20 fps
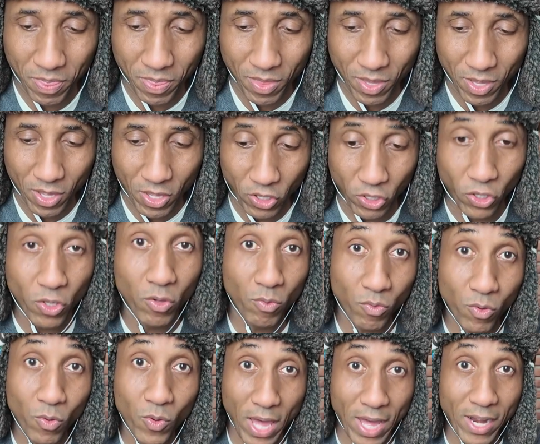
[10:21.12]
you
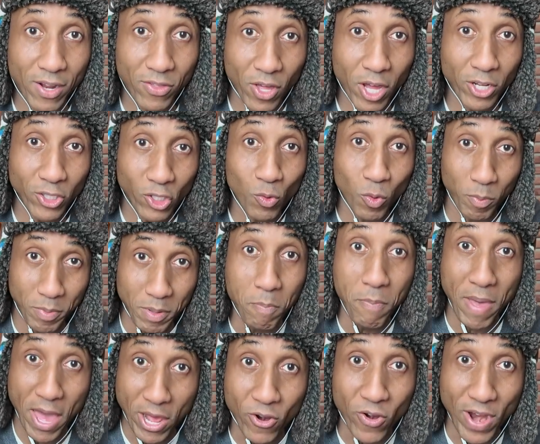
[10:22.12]
kind of thought you would be
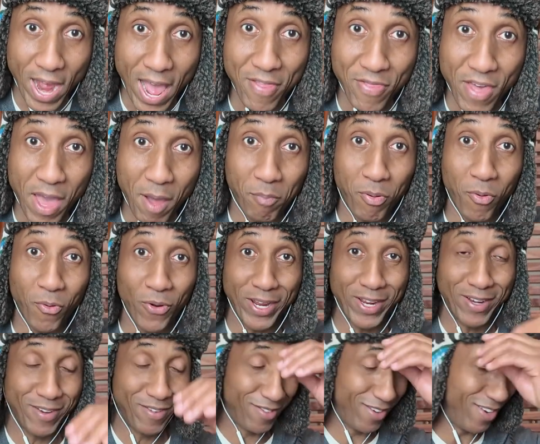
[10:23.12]
better at that point.
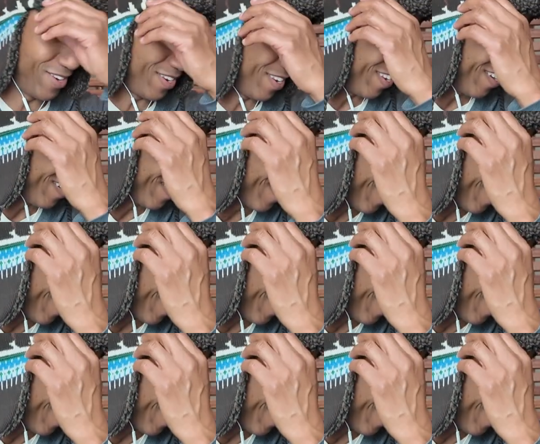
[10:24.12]
I